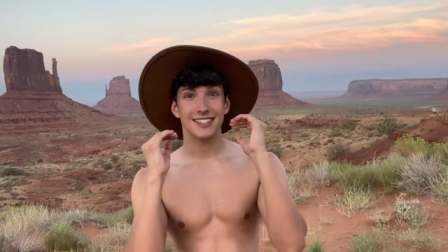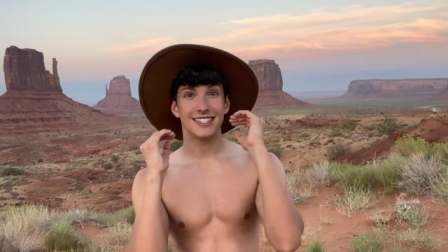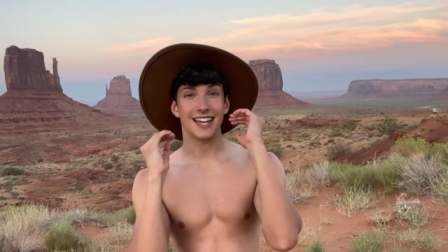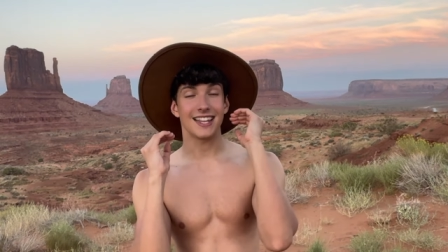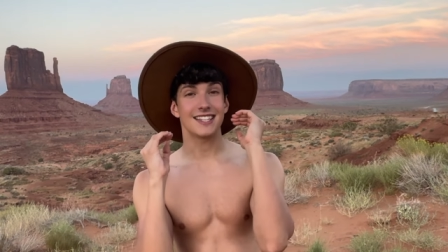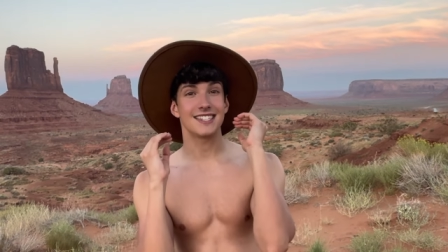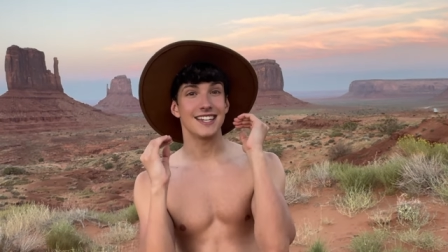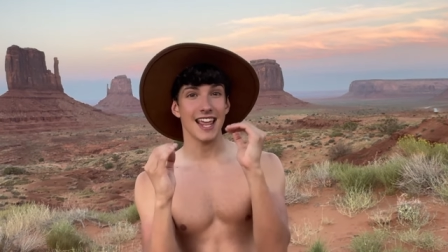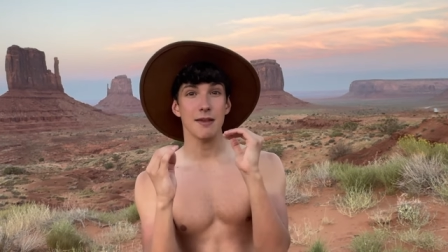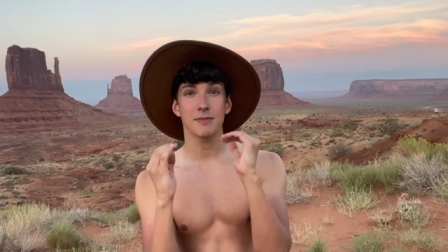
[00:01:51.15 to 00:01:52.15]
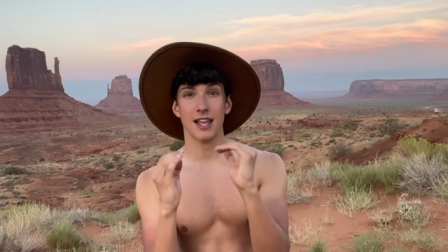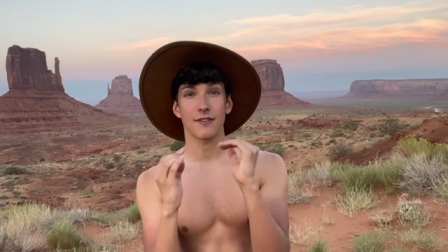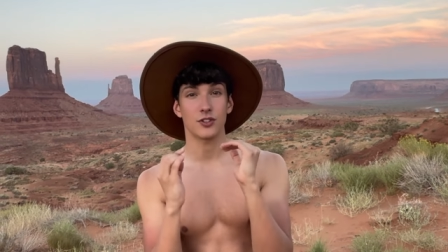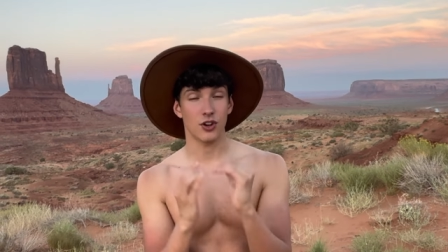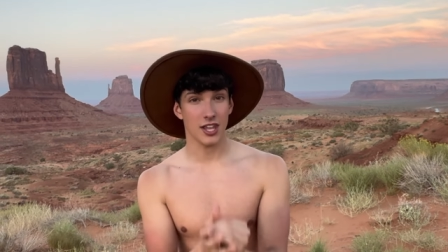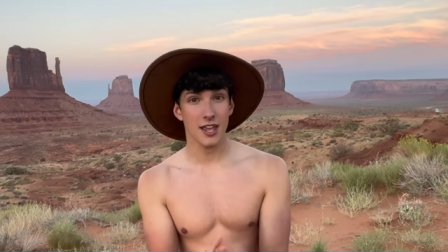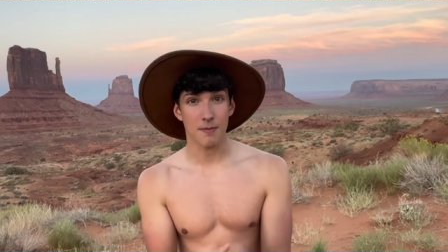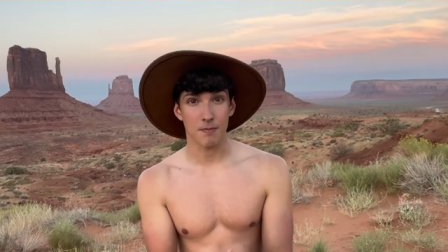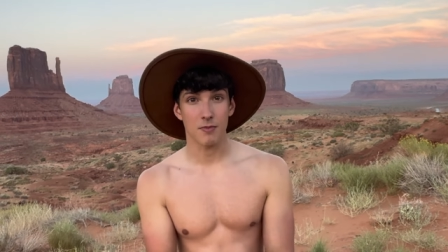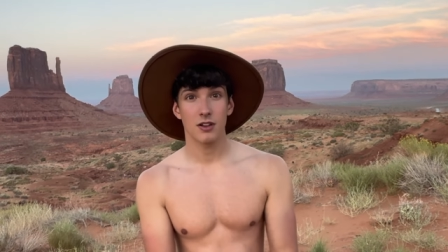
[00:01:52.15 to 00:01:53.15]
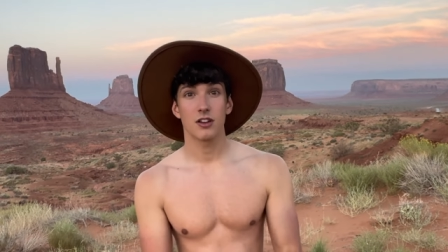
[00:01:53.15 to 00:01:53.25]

that it's named after him,